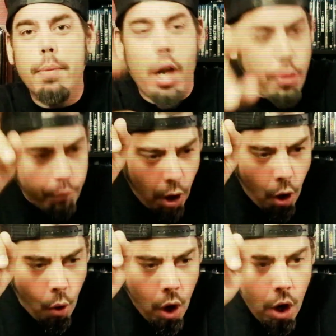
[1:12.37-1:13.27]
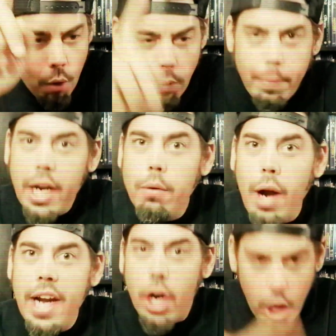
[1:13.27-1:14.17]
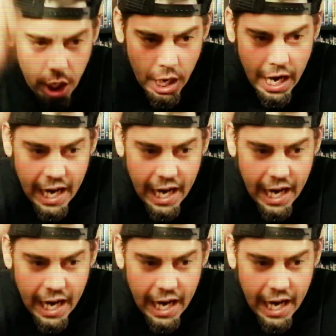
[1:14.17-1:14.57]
But I'll throw Rebecca Reinhardt